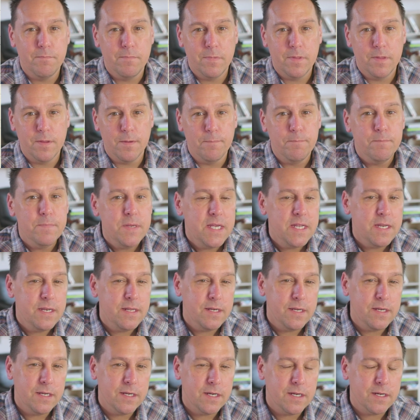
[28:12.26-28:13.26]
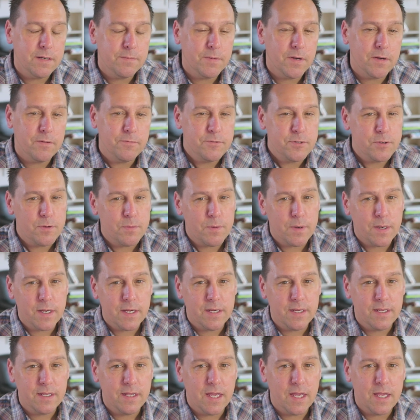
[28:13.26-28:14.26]
medium of
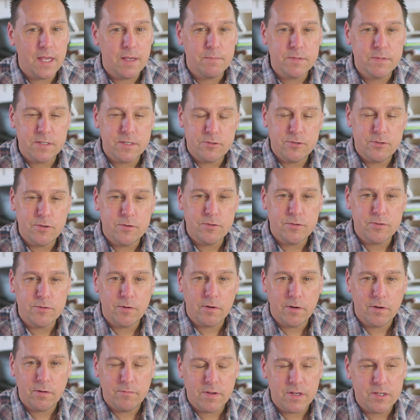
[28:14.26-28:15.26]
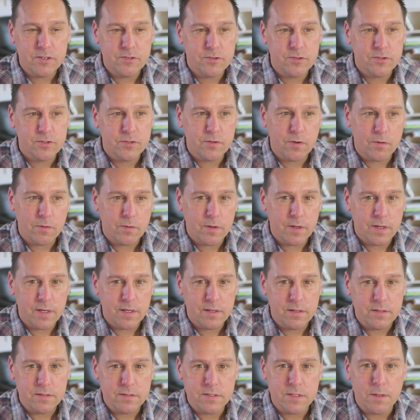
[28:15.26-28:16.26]
Twine games and choose your own adventure
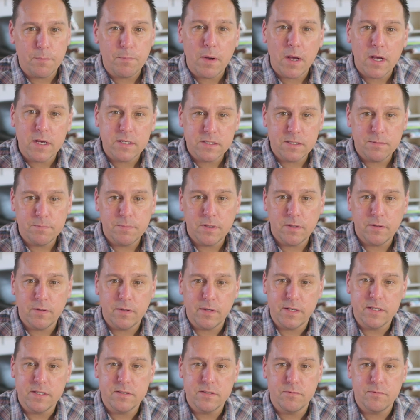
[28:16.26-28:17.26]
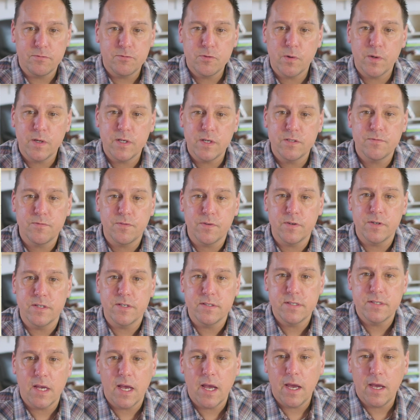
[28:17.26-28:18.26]
stories, the possibilities of choice for
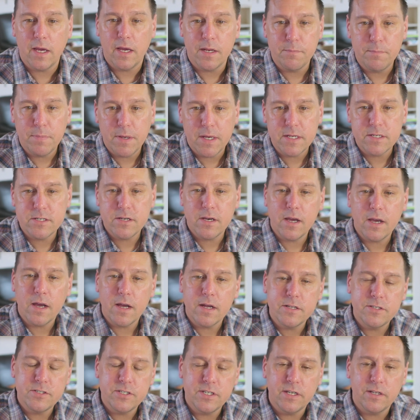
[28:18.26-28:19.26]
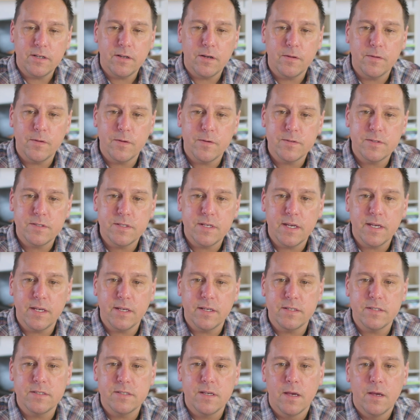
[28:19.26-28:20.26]
design and pedagogy and all those
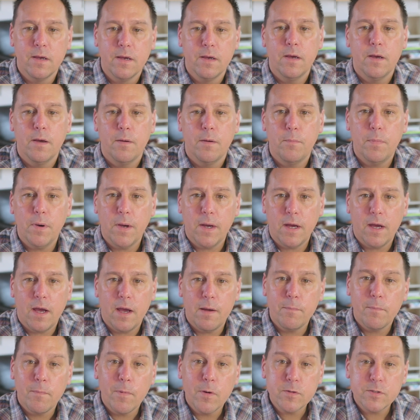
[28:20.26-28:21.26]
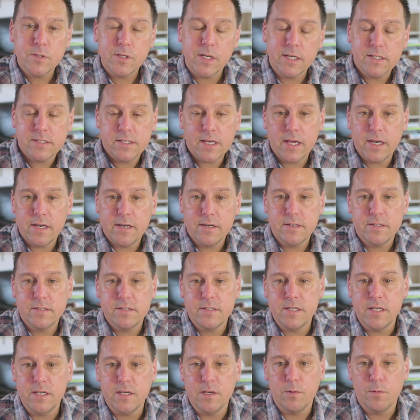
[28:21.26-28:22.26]
things. But I'm mostly excited to
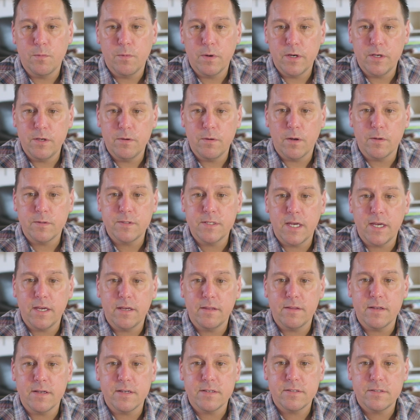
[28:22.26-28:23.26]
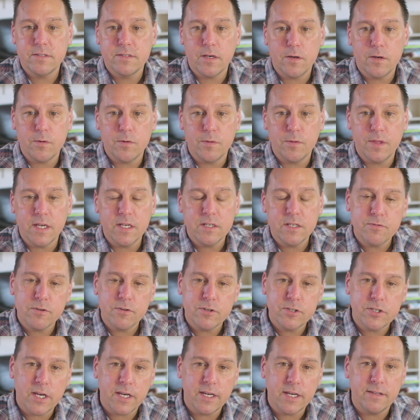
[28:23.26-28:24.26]
see where you all take this. So thanks for
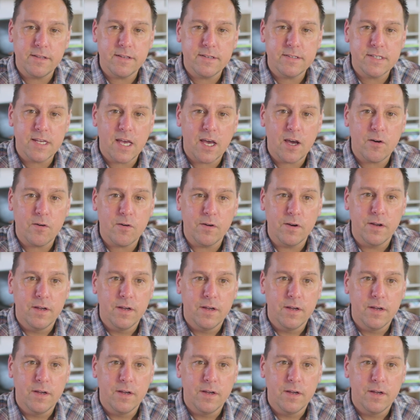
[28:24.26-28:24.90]
checking this out,